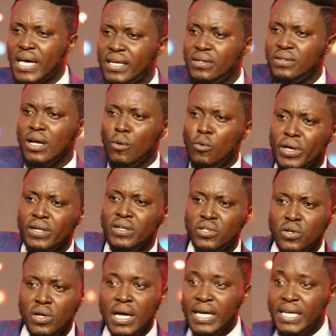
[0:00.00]
healed you? He
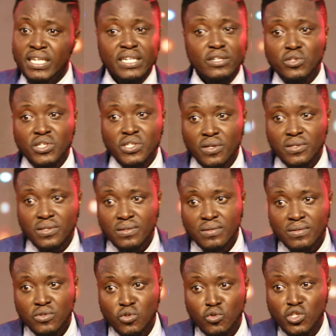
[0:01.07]
didn't know Jesus. So it was
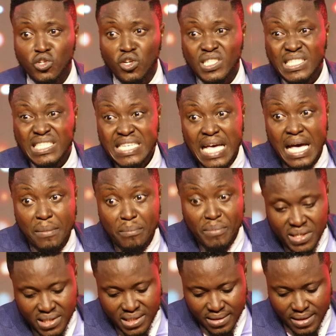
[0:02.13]
just sheer mercy.
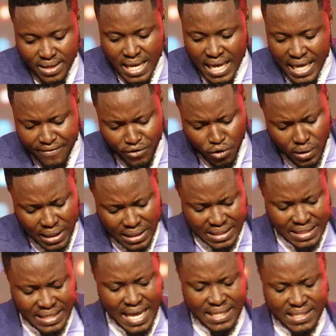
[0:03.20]
If you look at the
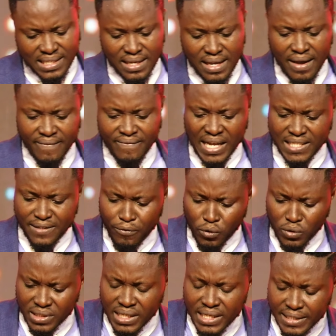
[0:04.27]
next verse 14,
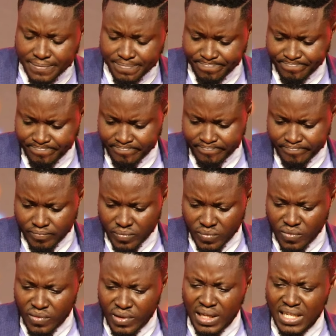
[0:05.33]

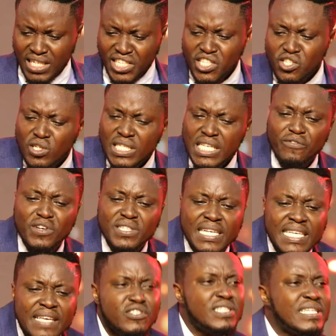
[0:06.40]
Jesus gives us, gives us an
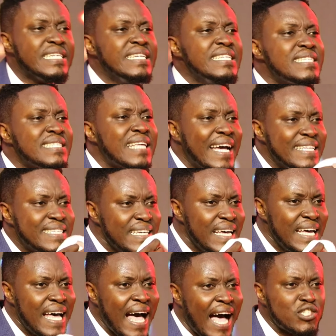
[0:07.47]
insight as
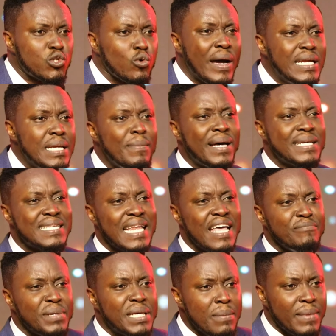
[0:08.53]
to why the man's life became
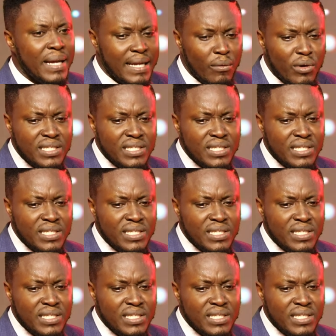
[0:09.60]
like What is it?